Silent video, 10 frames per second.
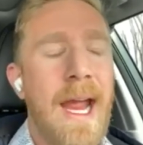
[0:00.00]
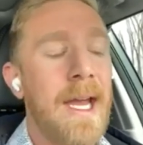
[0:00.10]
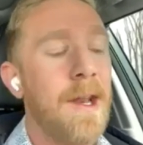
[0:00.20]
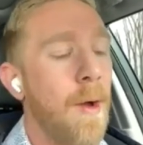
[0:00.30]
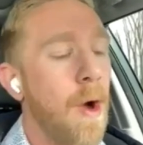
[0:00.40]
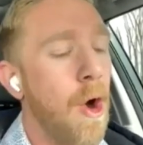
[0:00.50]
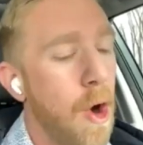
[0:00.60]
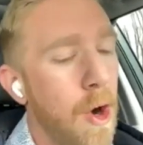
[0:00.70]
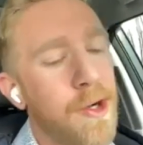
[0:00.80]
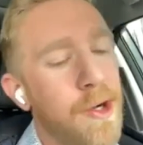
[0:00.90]
And the
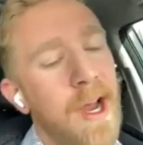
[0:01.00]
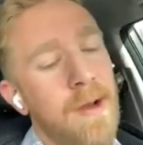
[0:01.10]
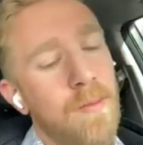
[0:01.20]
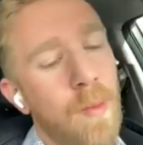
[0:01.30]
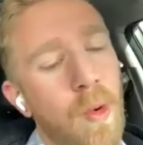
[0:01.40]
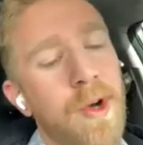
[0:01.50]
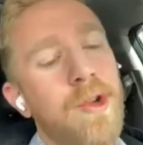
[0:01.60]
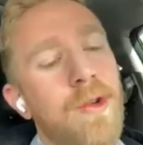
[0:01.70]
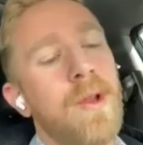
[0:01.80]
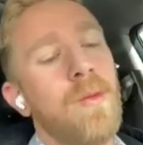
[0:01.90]
harder and more
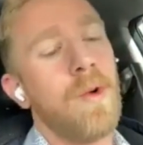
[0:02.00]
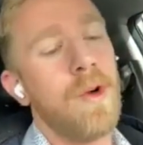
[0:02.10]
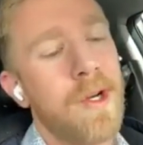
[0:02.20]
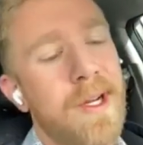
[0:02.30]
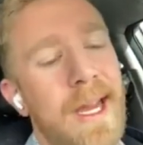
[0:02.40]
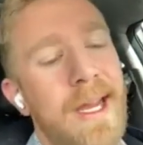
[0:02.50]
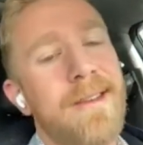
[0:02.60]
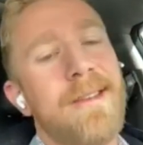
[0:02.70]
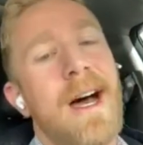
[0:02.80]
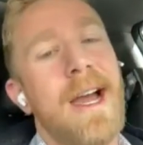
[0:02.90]
you can work
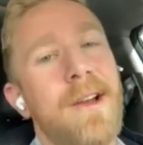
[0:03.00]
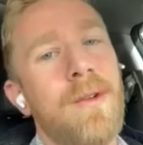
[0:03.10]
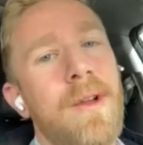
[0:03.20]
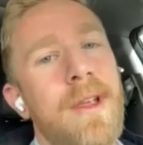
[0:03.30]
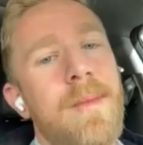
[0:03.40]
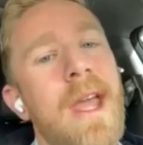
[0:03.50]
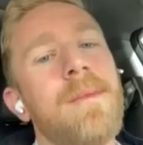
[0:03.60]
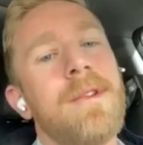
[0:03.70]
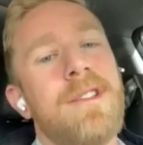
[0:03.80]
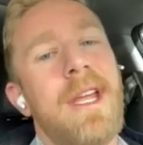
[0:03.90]
and dial and make
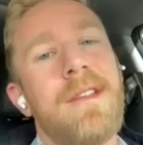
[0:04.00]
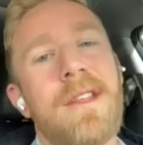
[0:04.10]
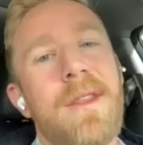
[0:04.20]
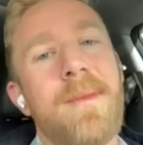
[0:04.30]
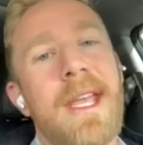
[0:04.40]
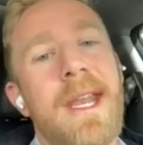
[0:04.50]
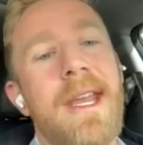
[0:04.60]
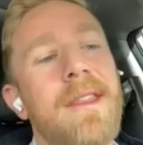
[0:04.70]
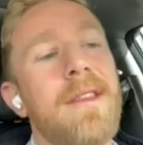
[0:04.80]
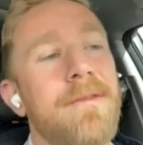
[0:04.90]
mistakes in the
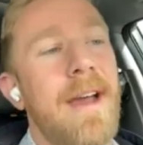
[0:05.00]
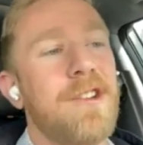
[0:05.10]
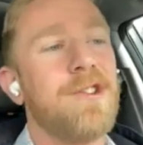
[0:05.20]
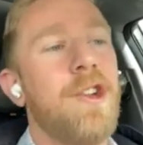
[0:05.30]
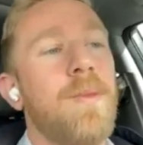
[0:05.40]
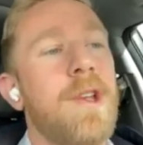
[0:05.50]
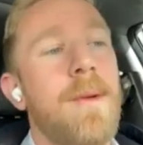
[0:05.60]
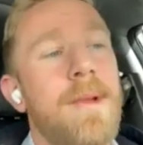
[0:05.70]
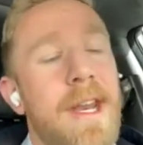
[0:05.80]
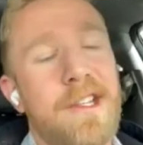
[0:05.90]
beginning, the faster you'll
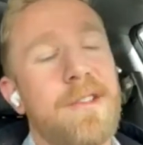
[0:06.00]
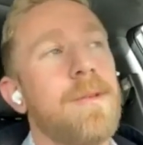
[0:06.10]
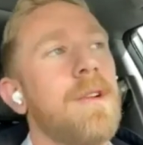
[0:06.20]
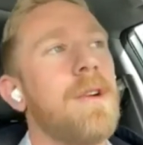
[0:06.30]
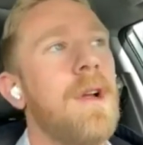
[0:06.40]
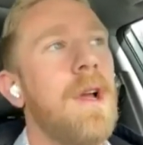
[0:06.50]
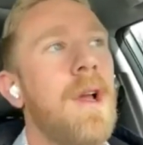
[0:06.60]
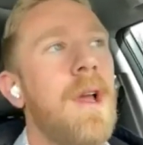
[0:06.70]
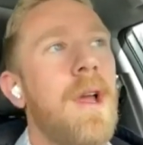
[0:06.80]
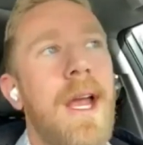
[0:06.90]
become an expert.
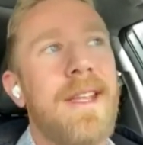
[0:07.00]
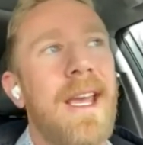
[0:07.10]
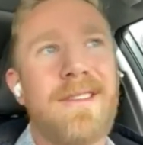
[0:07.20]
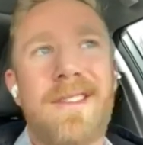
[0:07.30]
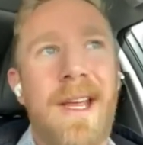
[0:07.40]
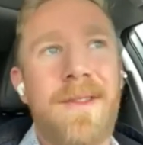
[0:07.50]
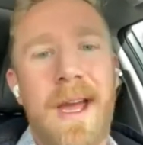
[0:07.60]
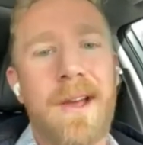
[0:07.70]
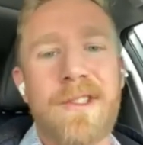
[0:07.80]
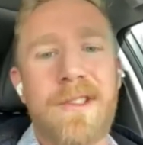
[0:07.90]
It takes
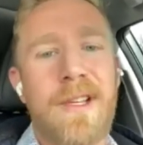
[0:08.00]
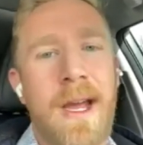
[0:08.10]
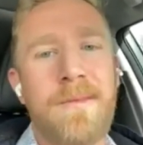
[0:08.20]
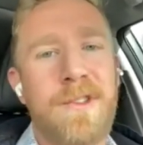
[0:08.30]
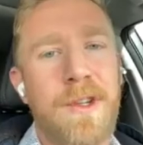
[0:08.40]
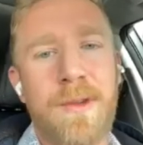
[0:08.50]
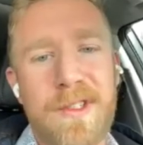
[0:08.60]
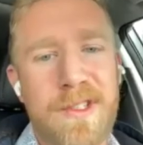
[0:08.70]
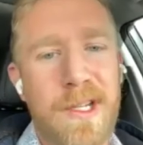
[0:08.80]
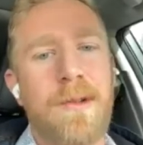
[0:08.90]
10,000 times to do
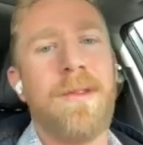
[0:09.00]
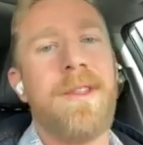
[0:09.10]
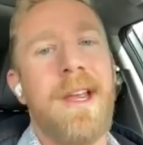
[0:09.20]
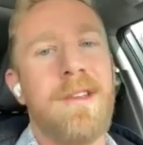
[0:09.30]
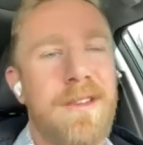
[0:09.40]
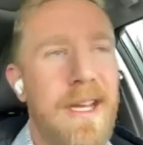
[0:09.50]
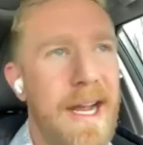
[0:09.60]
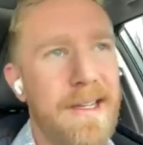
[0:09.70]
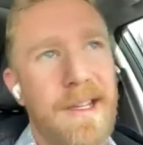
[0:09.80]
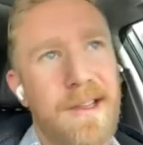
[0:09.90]
a single thing to
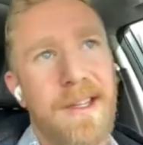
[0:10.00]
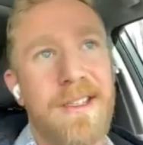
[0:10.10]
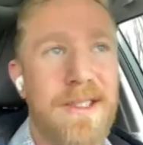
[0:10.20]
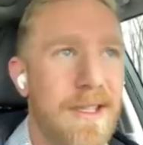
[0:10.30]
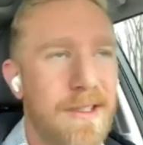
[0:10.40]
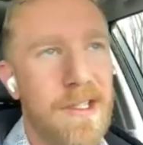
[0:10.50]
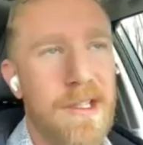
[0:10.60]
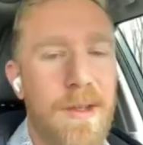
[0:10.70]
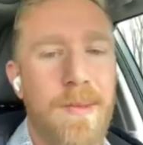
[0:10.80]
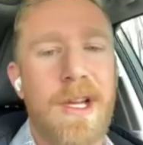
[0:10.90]
technically,
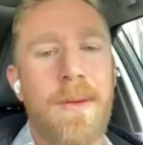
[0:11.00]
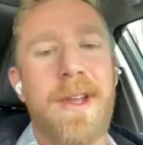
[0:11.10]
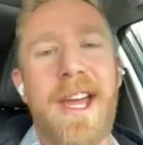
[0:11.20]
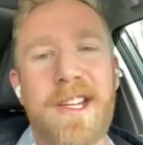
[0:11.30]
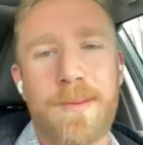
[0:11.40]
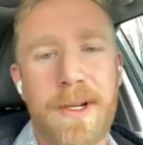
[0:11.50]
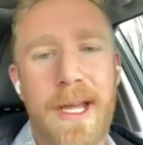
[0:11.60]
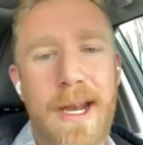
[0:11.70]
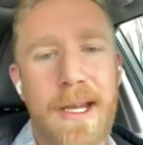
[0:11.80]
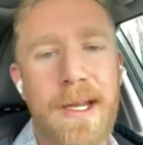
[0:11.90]
statistically become an
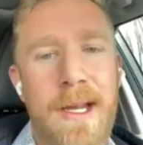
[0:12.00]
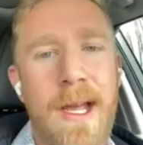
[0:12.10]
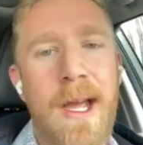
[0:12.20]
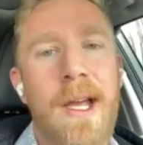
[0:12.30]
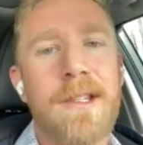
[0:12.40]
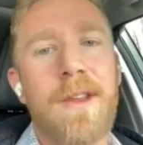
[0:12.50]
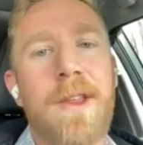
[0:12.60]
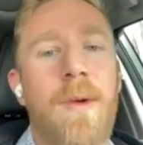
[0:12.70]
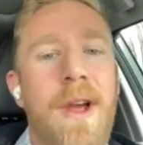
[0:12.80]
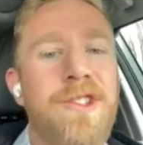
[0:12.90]
expert at it. So
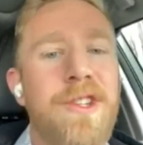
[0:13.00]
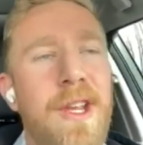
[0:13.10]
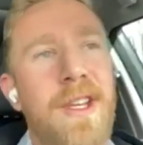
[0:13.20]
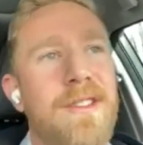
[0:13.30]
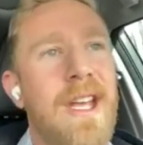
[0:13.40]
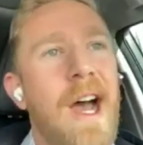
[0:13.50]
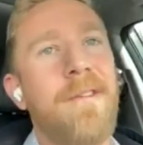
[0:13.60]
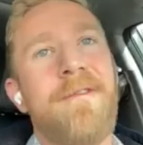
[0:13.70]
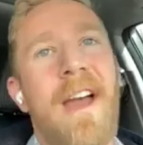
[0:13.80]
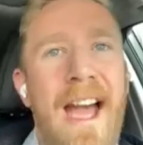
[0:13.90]
the question is
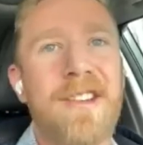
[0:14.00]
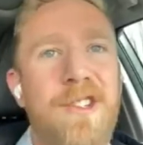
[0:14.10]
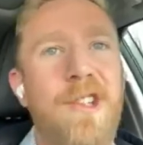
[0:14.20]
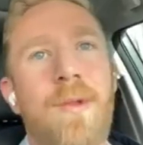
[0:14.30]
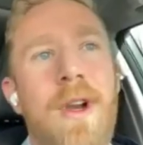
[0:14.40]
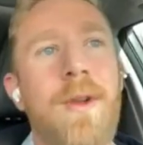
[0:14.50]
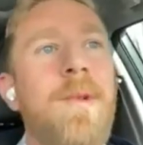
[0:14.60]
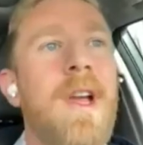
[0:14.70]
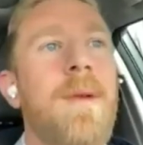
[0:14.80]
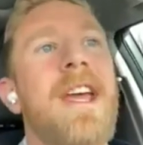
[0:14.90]
how fast do you want to
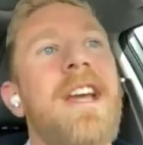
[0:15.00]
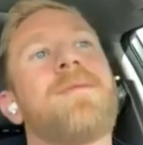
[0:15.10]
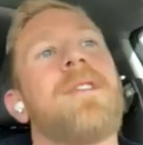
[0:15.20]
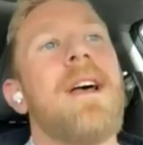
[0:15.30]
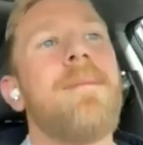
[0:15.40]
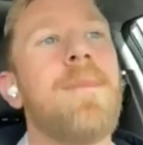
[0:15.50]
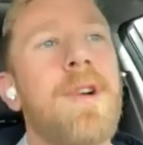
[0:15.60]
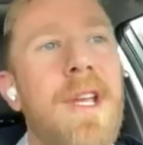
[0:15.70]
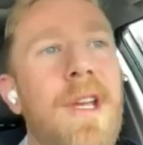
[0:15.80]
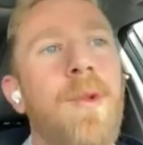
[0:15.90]
become an expert at
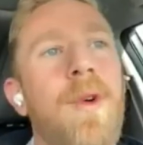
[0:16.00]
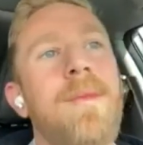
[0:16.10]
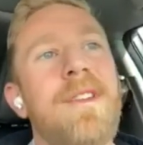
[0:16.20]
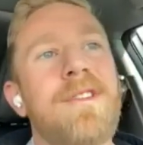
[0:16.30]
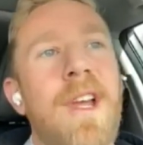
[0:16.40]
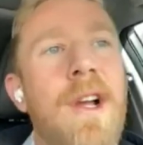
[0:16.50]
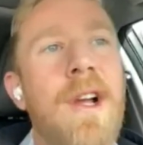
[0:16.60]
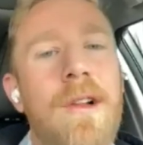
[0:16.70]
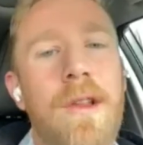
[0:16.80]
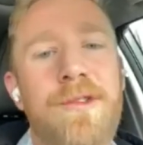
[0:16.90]
booking appointments,
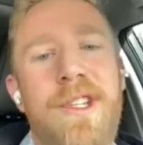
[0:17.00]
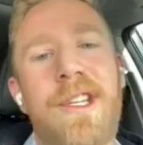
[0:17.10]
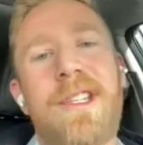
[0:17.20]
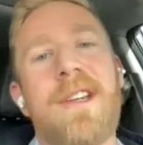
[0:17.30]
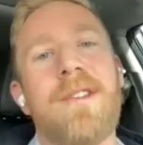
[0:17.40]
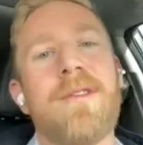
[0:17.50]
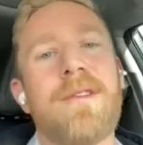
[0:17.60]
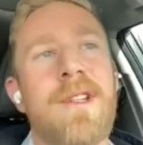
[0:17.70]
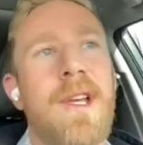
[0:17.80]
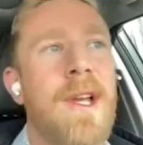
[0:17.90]
closing
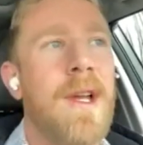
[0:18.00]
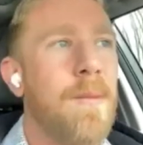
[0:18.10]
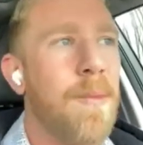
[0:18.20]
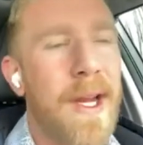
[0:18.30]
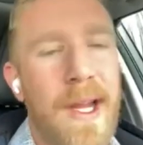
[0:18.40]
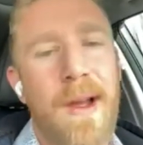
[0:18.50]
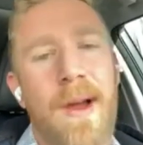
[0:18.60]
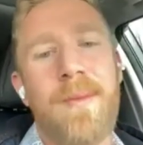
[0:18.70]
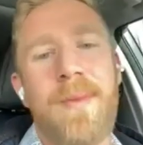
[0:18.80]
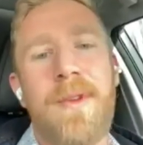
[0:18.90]
deals, bringing
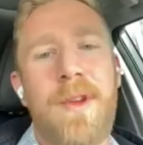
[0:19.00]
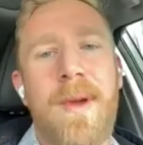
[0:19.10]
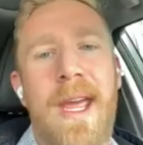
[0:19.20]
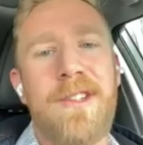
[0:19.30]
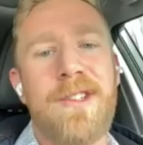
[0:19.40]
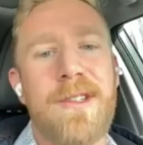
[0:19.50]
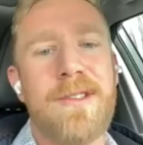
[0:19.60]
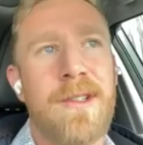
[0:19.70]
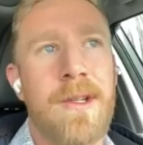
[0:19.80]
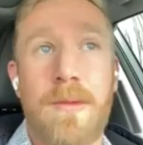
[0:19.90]
on new
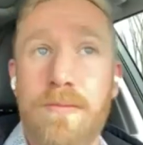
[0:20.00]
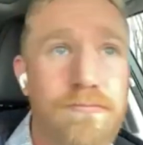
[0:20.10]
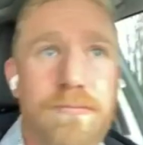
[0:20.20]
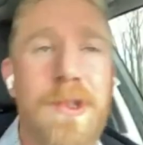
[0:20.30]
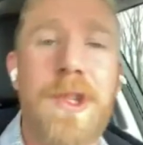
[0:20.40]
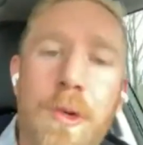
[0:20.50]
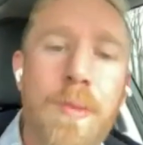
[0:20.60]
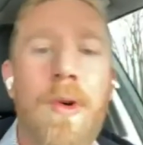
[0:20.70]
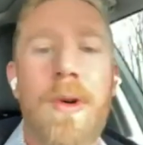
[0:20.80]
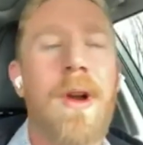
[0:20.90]
agents? Do
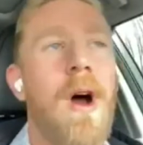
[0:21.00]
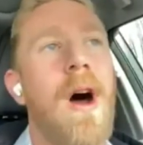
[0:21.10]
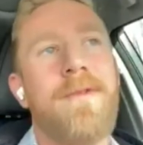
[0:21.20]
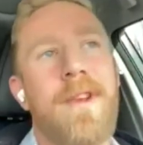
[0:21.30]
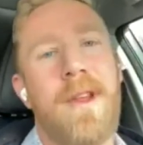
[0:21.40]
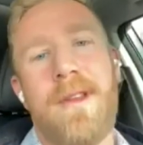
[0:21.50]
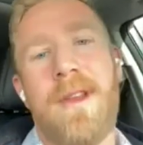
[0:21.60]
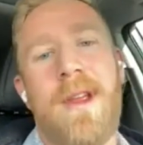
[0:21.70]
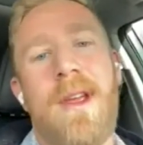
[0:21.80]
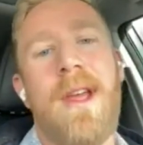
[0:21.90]
more often
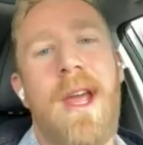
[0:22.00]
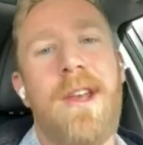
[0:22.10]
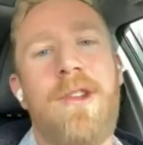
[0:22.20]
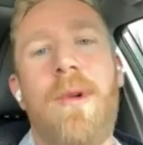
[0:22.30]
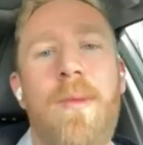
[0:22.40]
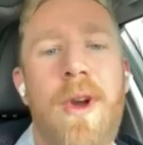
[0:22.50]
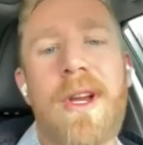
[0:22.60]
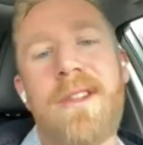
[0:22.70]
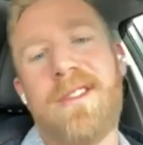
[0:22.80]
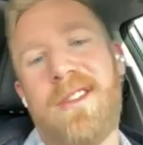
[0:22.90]
and do it more
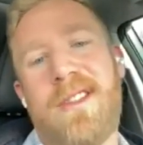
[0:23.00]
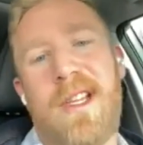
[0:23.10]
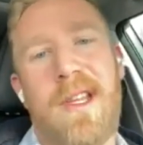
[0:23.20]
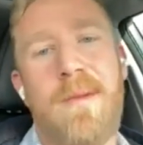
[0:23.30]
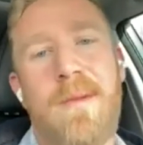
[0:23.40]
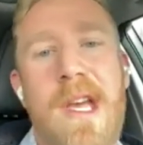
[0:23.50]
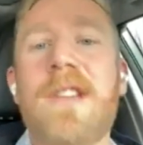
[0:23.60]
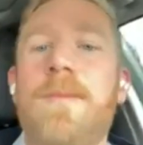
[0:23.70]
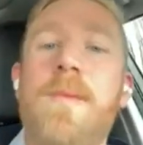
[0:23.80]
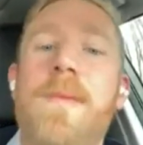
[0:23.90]
consistently,
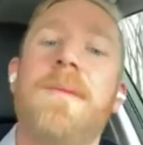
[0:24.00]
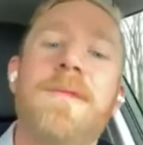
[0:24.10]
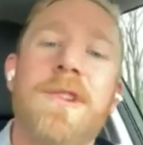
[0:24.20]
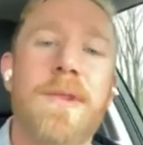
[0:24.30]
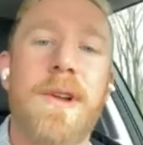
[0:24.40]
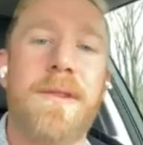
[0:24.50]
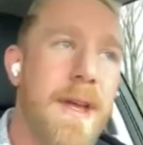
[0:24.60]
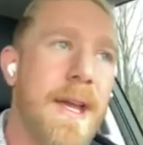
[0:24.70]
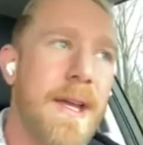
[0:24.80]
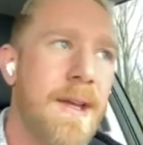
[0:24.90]
because momentum's a real
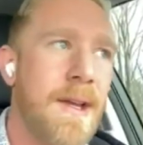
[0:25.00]
thing.